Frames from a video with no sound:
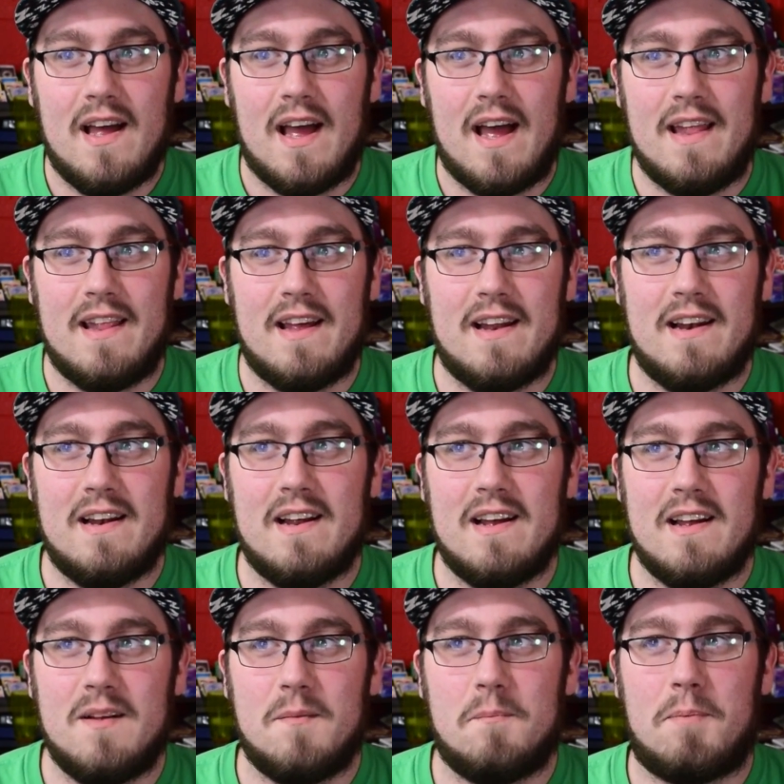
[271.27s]
and then
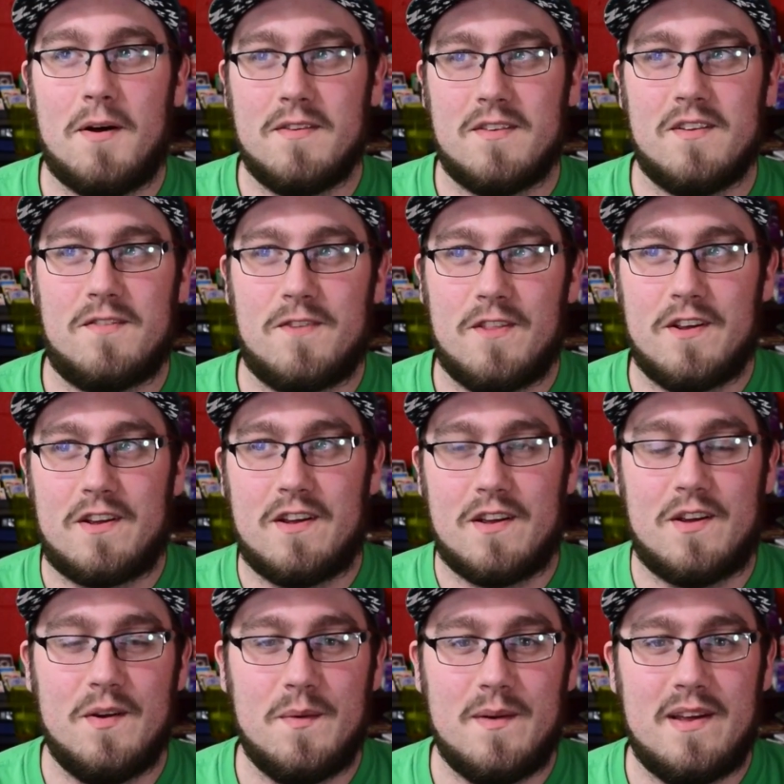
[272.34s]
puzzled for the
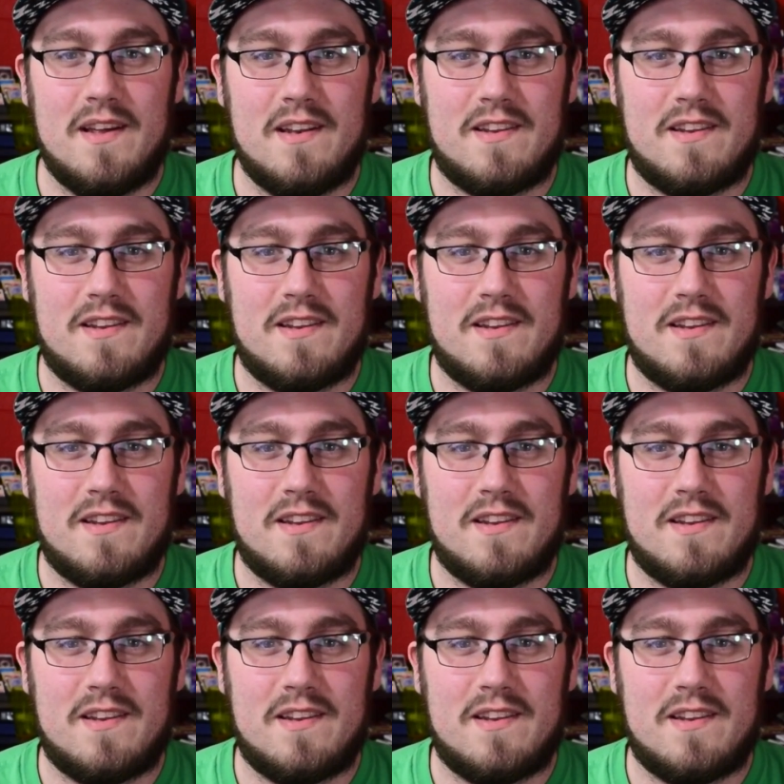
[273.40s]
Kukui